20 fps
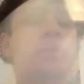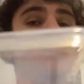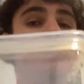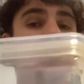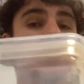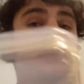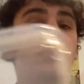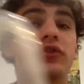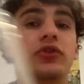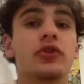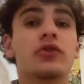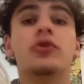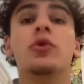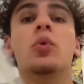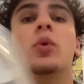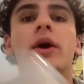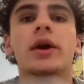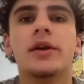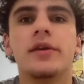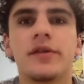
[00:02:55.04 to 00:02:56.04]
it's just the
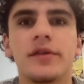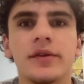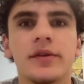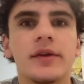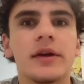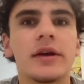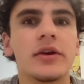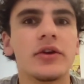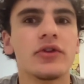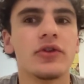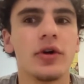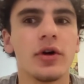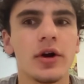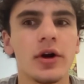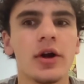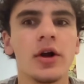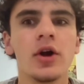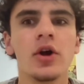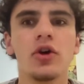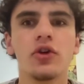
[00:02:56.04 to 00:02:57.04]
ways things
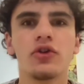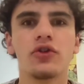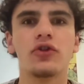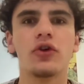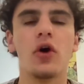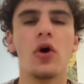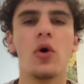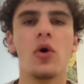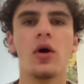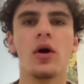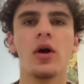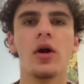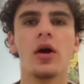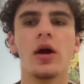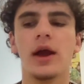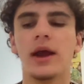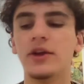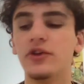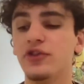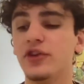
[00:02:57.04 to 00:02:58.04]
are. So
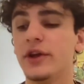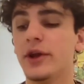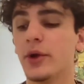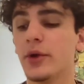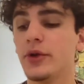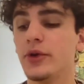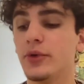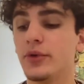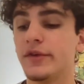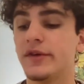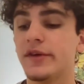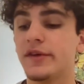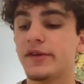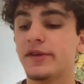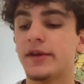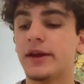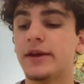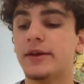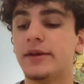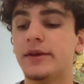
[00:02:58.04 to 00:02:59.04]
engineers use this
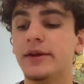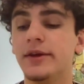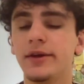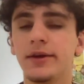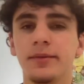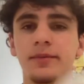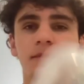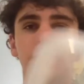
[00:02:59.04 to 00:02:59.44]
technique